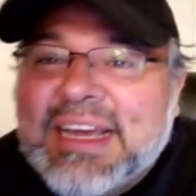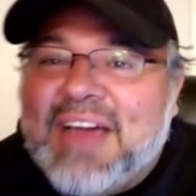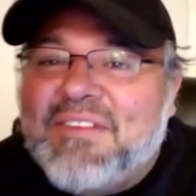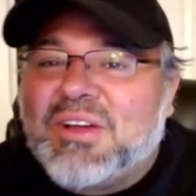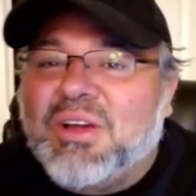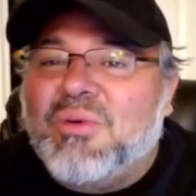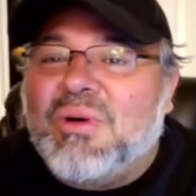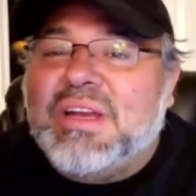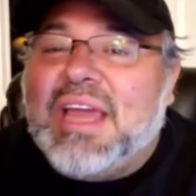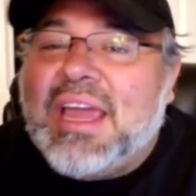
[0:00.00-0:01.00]
Have a good
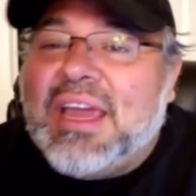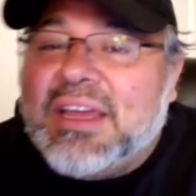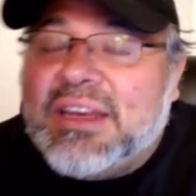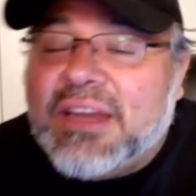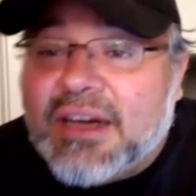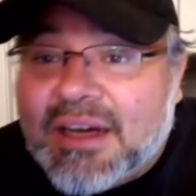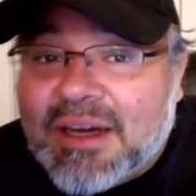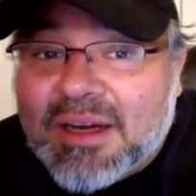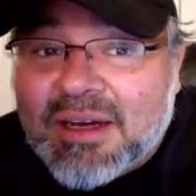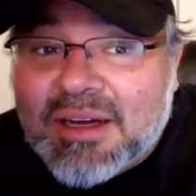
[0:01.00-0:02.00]
one,
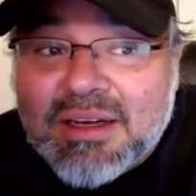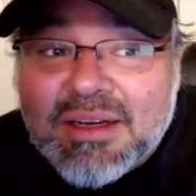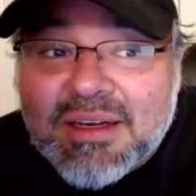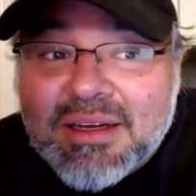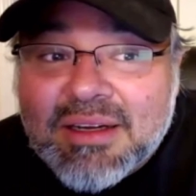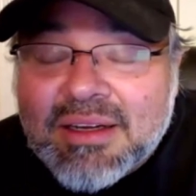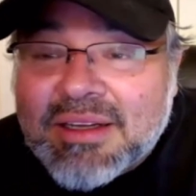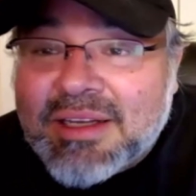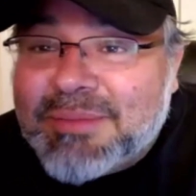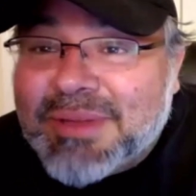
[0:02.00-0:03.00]
and
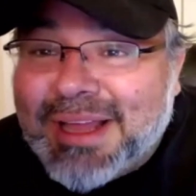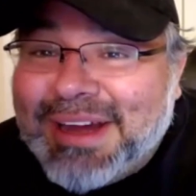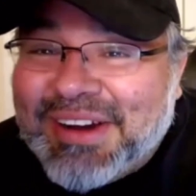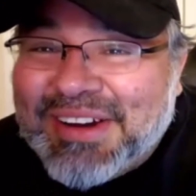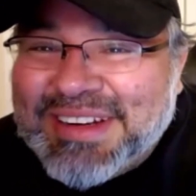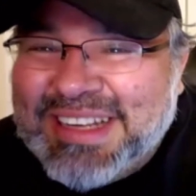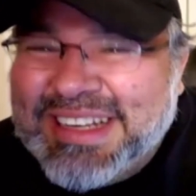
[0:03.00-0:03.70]
keep the light on.